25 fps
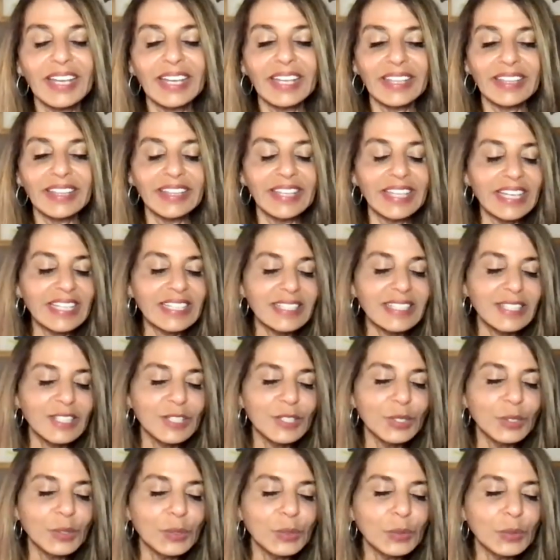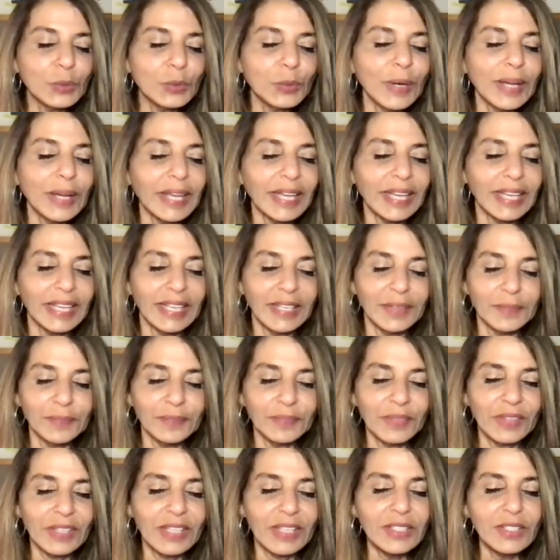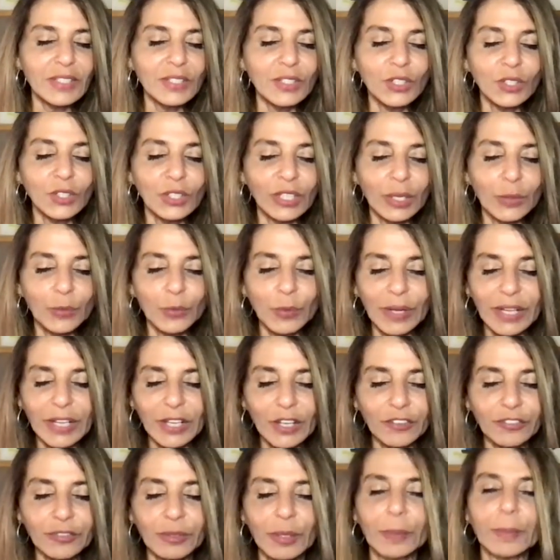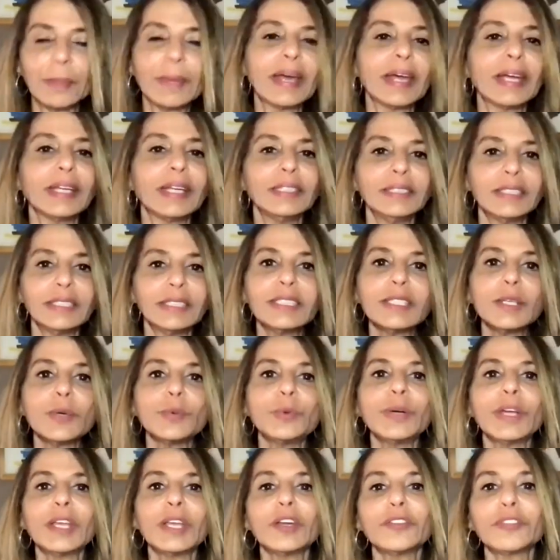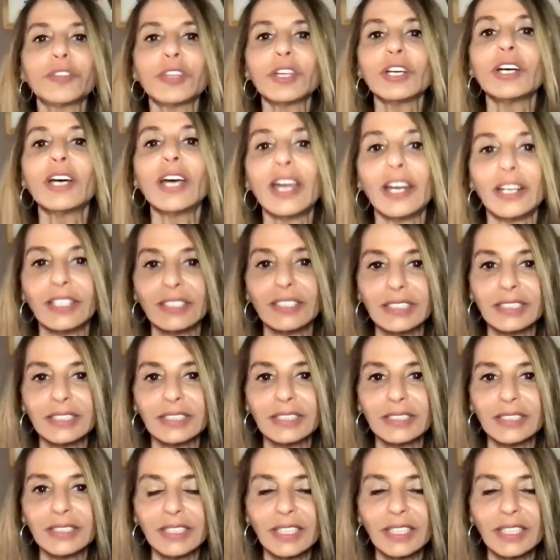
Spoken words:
This new way is not a way of the mind, it's a way of the heart.